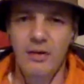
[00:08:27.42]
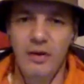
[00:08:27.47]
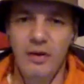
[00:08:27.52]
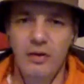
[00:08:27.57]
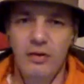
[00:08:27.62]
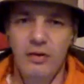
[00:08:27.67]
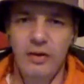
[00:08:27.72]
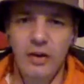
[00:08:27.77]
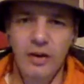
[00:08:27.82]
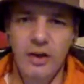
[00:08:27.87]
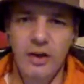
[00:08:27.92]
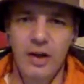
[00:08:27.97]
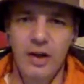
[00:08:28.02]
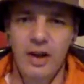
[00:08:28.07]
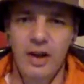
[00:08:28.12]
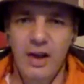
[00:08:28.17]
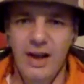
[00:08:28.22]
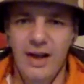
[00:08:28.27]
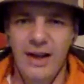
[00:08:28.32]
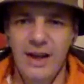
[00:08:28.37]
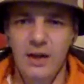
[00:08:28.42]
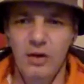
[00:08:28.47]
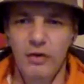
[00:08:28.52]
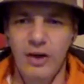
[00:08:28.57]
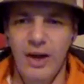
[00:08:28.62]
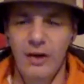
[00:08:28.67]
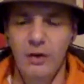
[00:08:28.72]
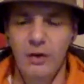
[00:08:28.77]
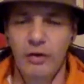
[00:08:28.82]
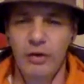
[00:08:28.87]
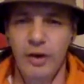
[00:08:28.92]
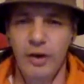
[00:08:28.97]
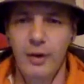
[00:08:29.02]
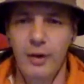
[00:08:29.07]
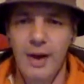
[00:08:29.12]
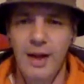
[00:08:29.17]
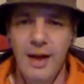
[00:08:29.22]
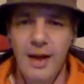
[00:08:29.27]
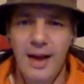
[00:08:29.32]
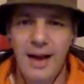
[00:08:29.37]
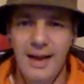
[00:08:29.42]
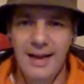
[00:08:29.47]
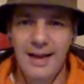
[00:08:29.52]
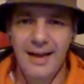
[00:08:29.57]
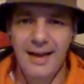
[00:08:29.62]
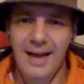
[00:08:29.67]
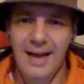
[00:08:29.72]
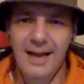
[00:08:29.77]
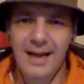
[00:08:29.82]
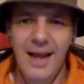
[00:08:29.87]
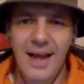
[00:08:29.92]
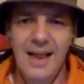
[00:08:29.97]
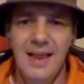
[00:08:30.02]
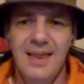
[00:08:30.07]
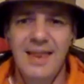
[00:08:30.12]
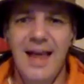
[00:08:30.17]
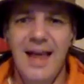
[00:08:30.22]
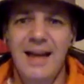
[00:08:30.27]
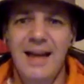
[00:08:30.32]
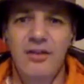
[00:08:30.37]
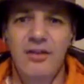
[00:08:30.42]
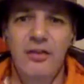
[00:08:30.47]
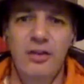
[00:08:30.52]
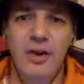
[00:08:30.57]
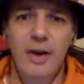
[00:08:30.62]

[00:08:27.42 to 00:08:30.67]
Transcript: considered an illegal tackle. So that